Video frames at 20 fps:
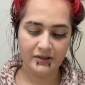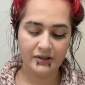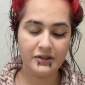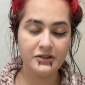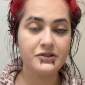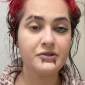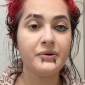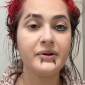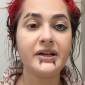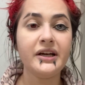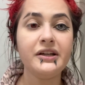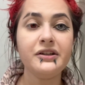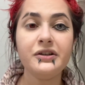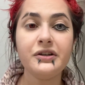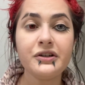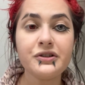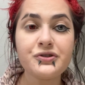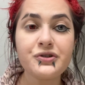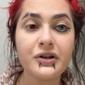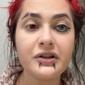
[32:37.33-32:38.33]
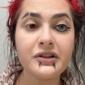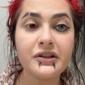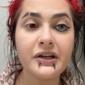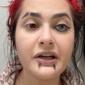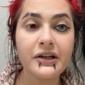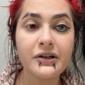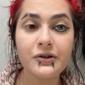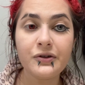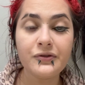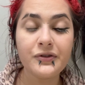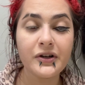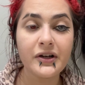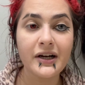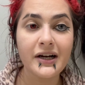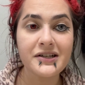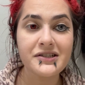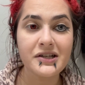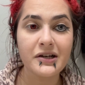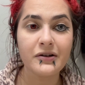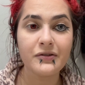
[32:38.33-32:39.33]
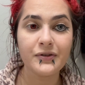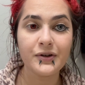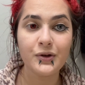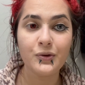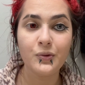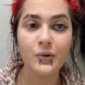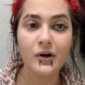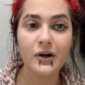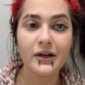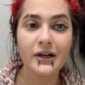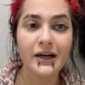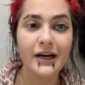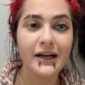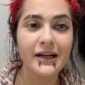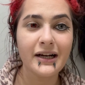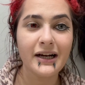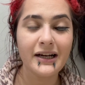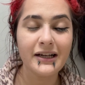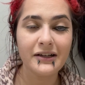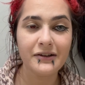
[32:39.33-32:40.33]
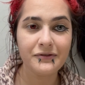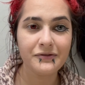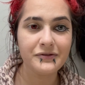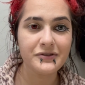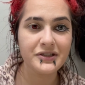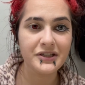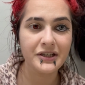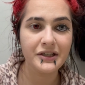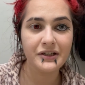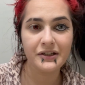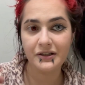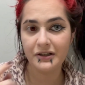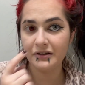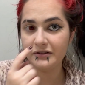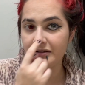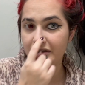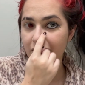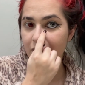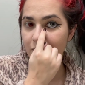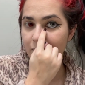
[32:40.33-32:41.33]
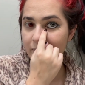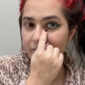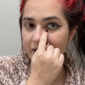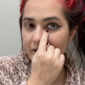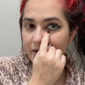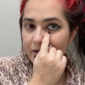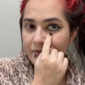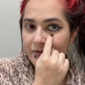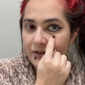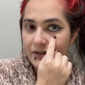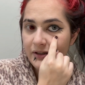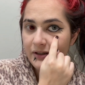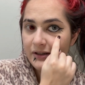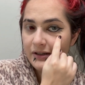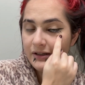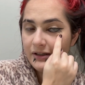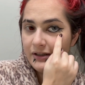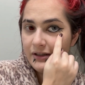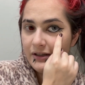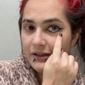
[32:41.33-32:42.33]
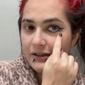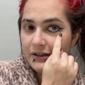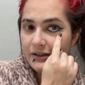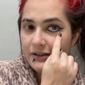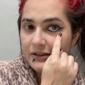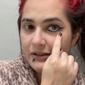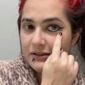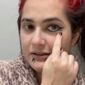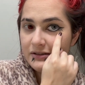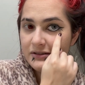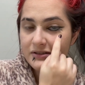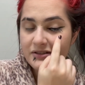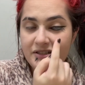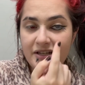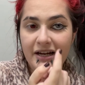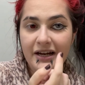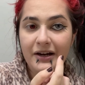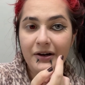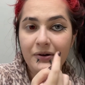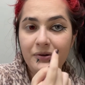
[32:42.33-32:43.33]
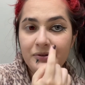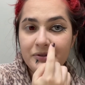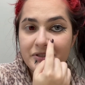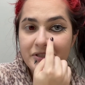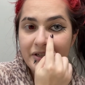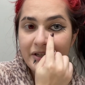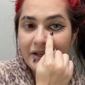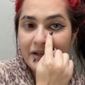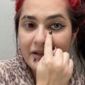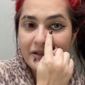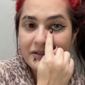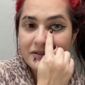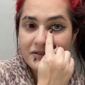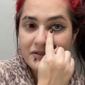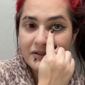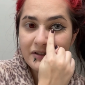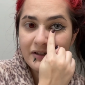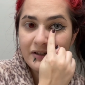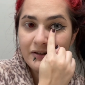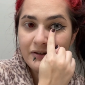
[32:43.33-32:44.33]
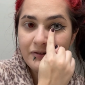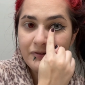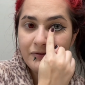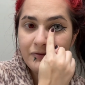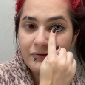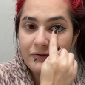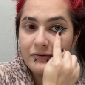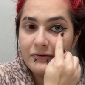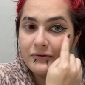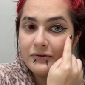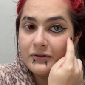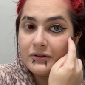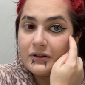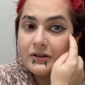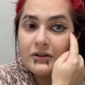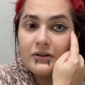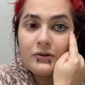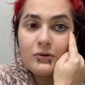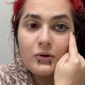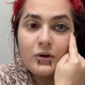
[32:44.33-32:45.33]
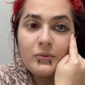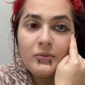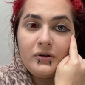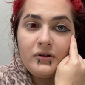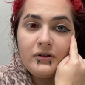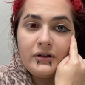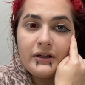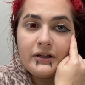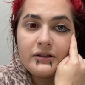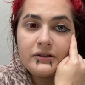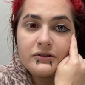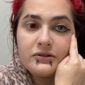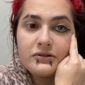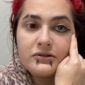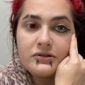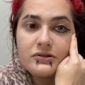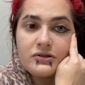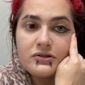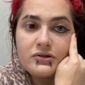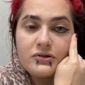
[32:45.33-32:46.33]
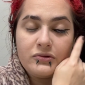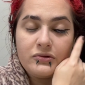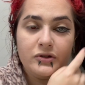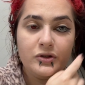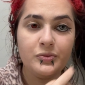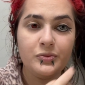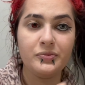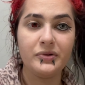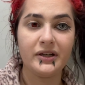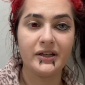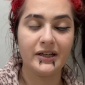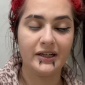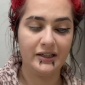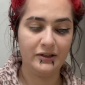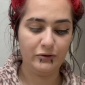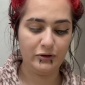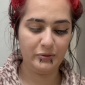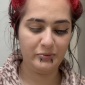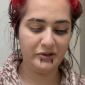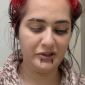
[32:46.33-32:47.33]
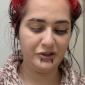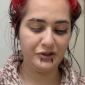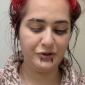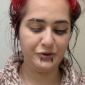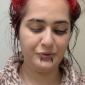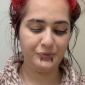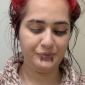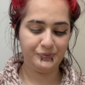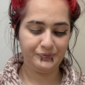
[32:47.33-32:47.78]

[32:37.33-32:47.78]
So again, you can draw the angle of your eyes however you want. I kind of did a little bit of a down today instead of the normal like swoop like I normally do.